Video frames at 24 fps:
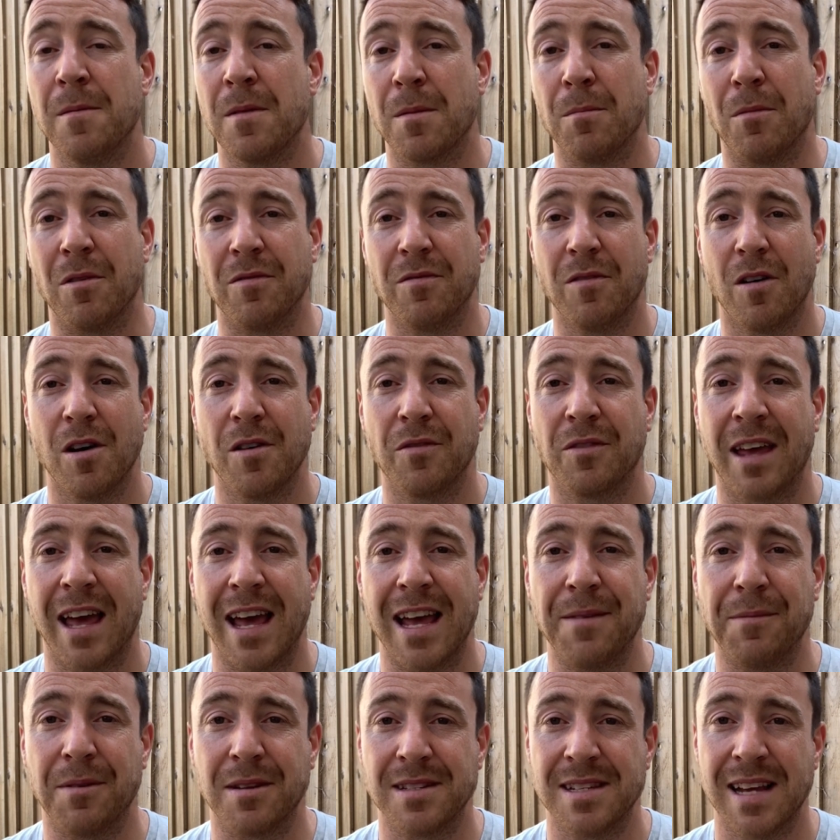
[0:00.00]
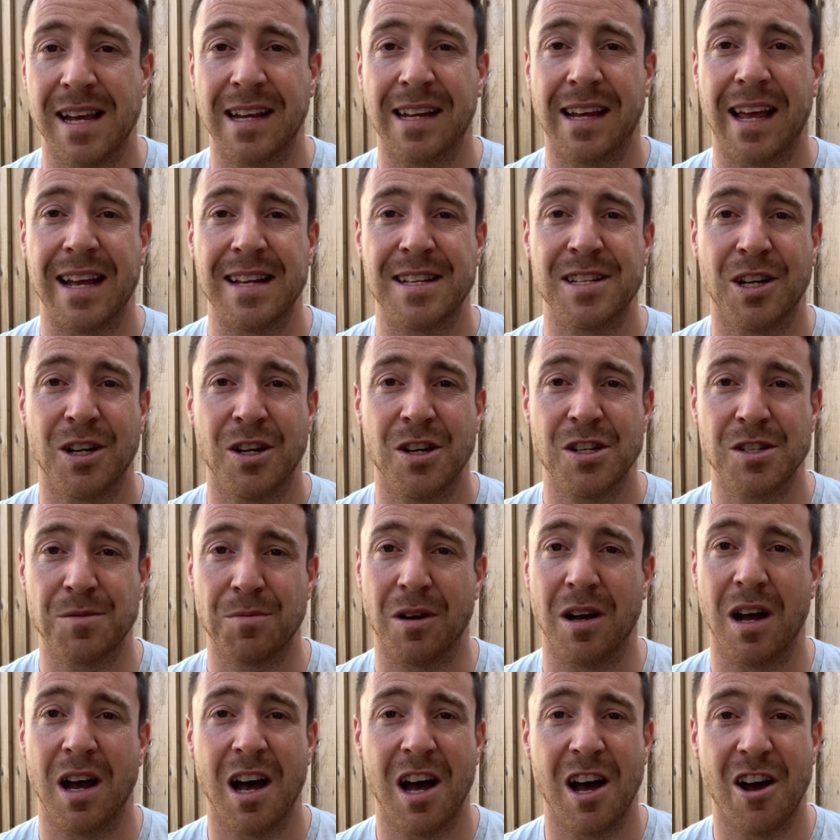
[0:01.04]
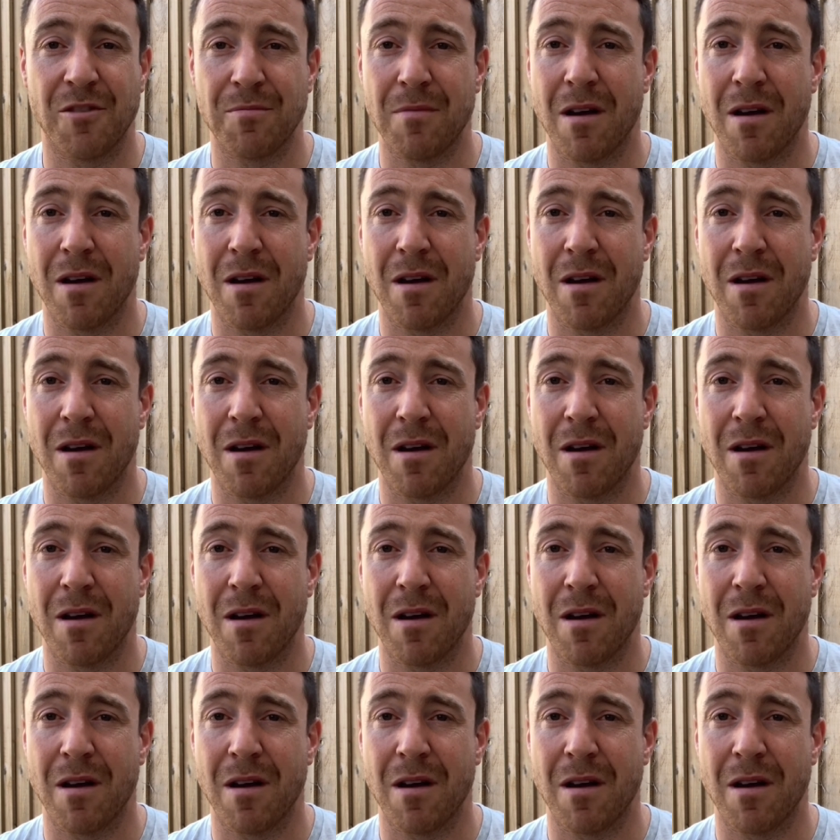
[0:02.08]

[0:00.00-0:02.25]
My 5k, my 10k times, my half